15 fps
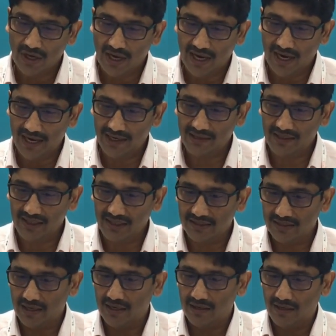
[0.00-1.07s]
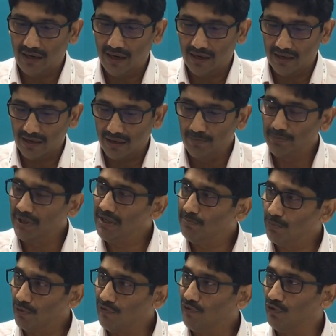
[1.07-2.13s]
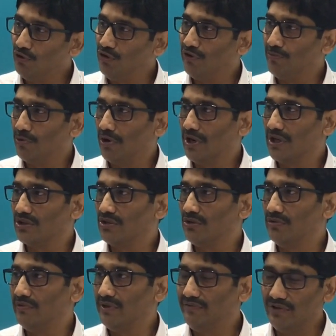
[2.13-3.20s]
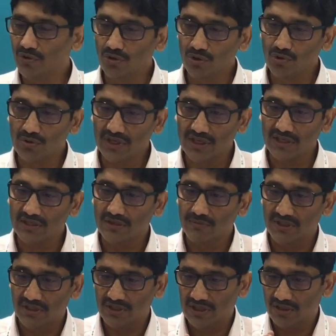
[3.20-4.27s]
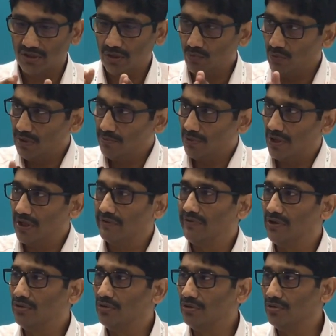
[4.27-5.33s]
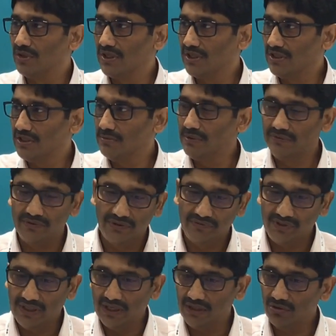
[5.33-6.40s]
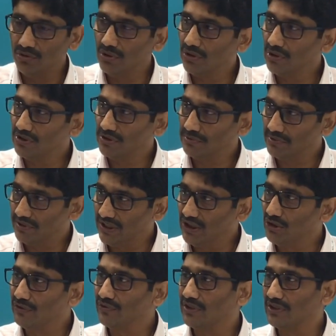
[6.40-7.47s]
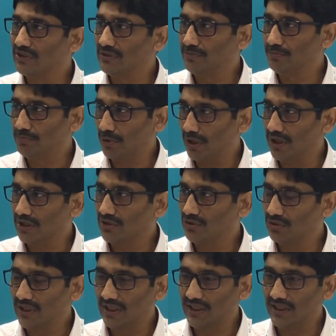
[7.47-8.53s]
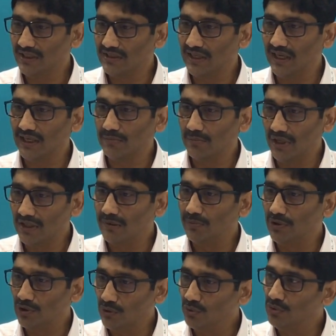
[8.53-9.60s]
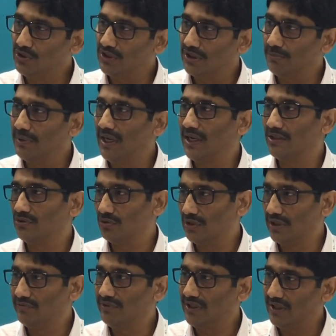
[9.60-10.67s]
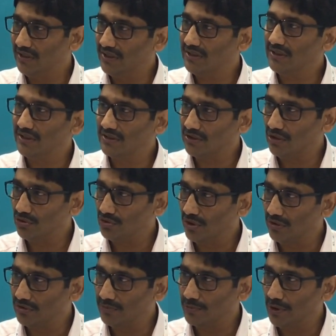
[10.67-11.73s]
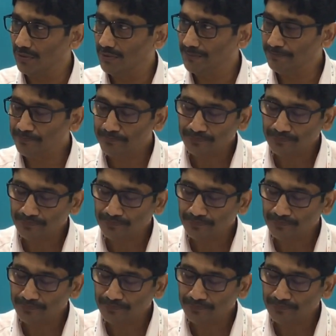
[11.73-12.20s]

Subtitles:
And these are a complete portfolio of products. So when we go to a customer, it's just not one product. We go to a customer with, we get to a customer range of products, so that it's like multiple tools in a bag, so that we address and solve the problem.